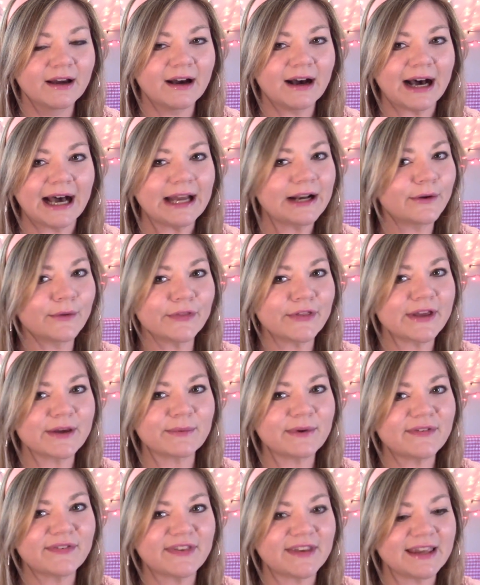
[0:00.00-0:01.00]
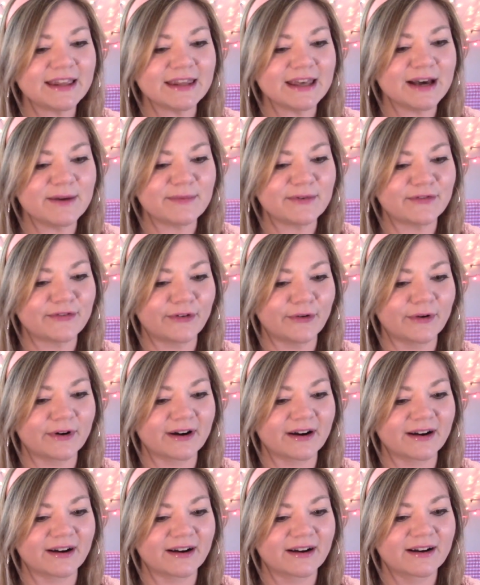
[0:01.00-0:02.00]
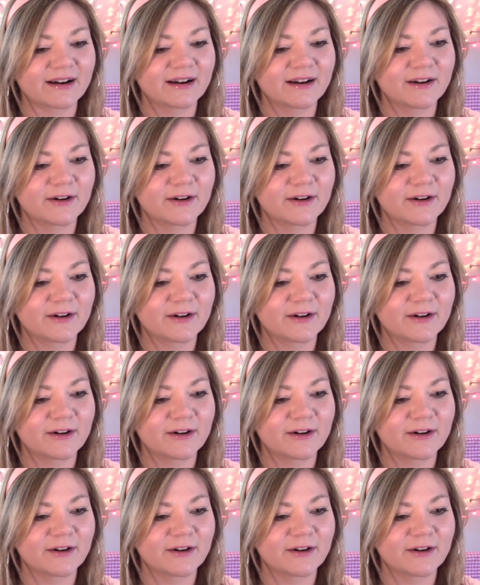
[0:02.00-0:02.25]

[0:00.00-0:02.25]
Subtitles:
I don't think we've seen that before.